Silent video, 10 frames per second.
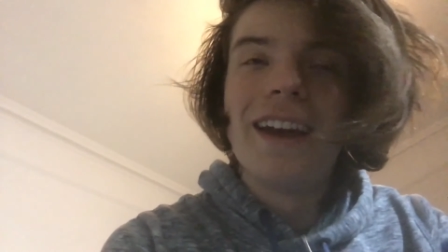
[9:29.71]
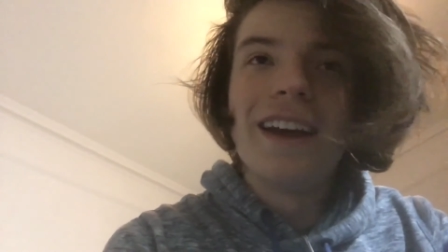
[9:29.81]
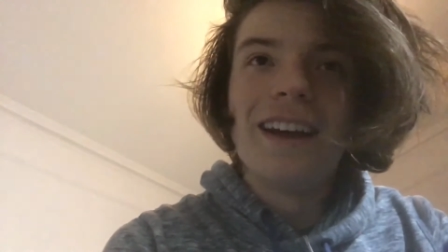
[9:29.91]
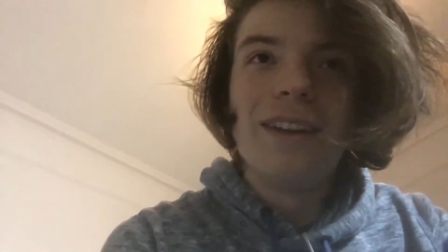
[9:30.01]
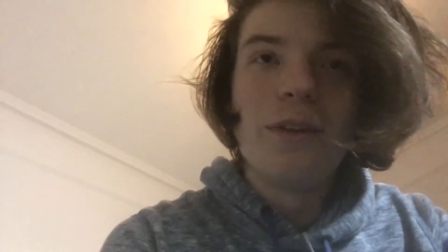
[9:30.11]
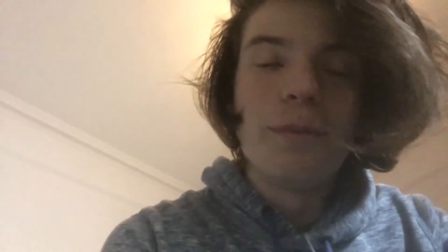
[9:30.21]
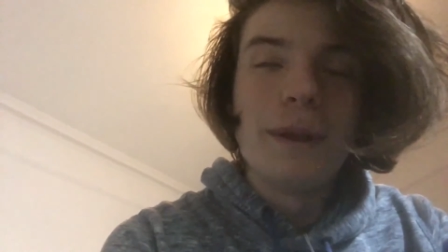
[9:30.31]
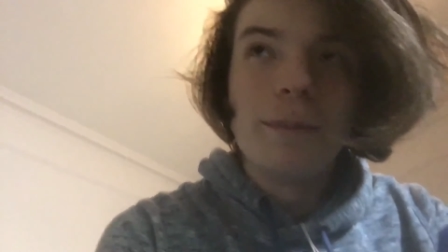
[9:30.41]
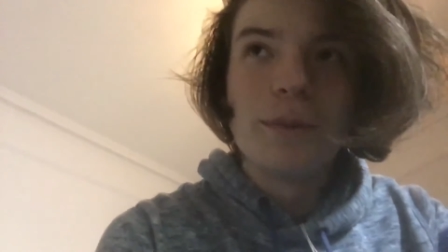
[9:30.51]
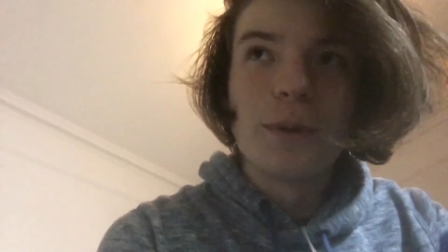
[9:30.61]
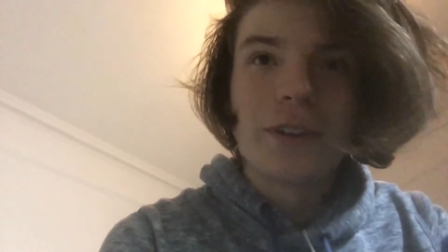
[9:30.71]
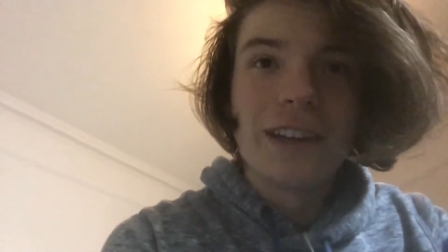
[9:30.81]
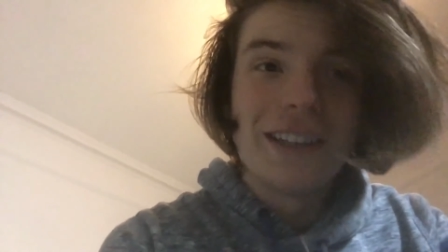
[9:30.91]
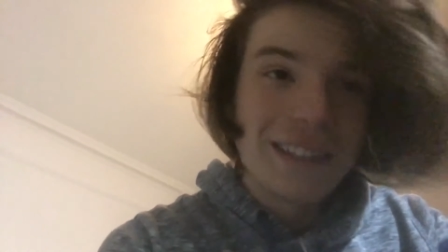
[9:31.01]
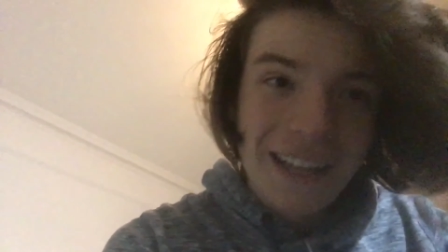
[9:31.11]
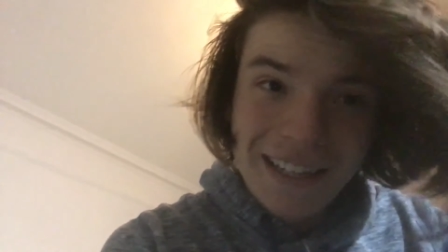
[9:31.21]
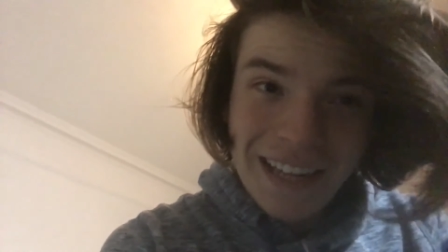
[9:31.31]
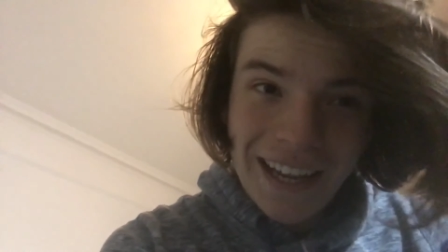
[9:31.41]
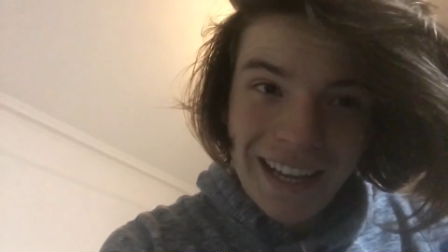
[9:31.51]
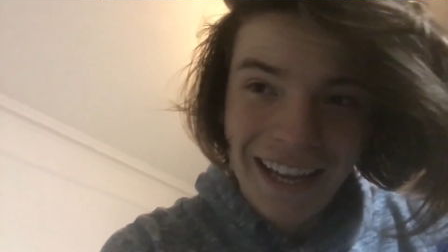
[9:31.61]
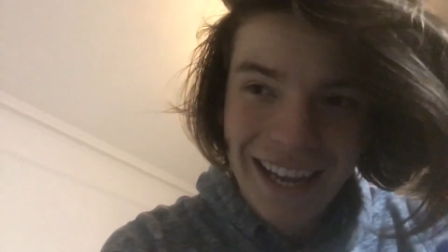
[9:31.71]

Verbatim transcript: Uh, a lot of memes were created that day,